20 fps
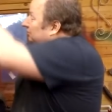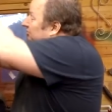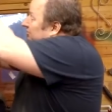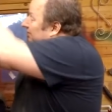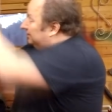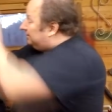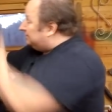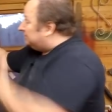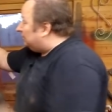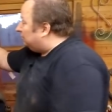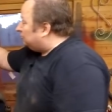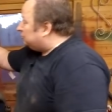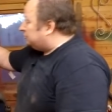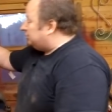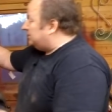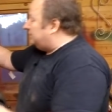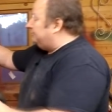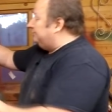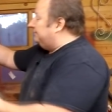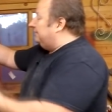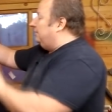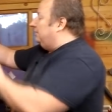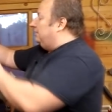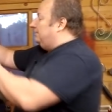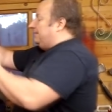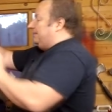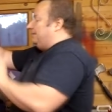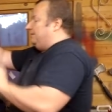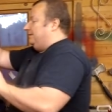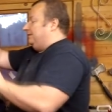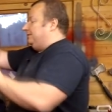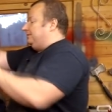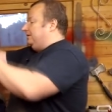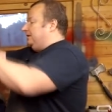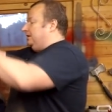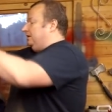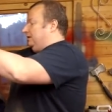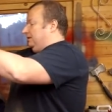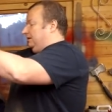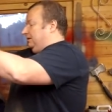to take this whole steering column out, and
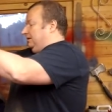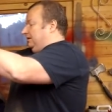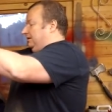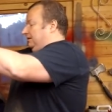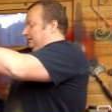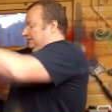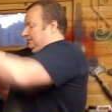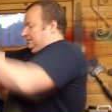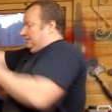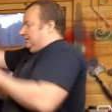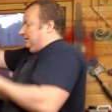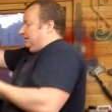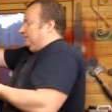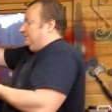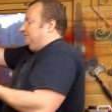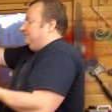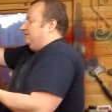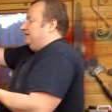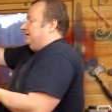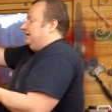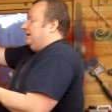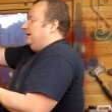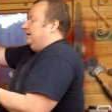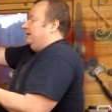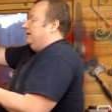uh, hopefully